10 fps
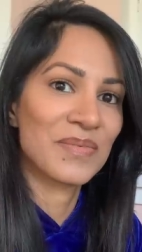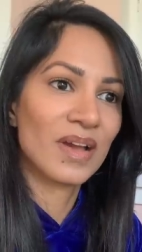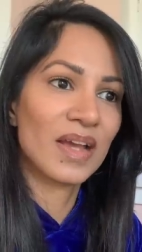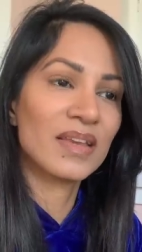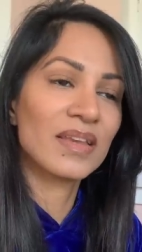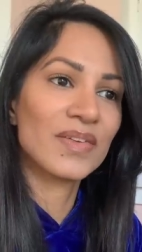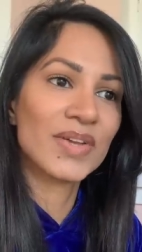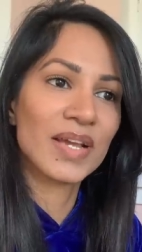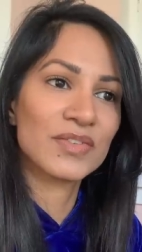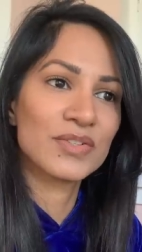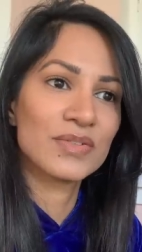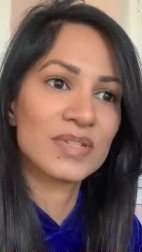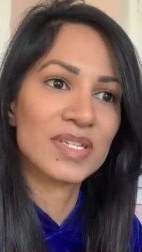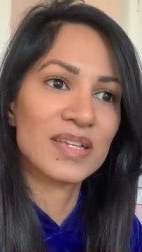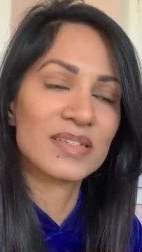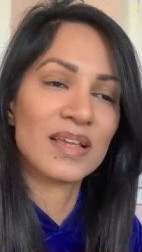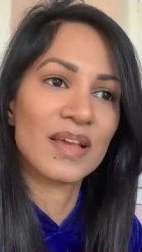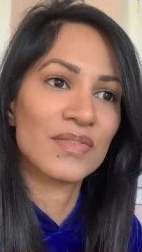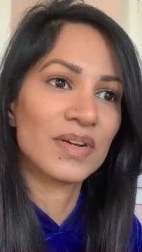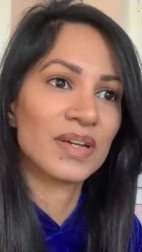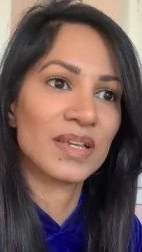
I never have to do this test ever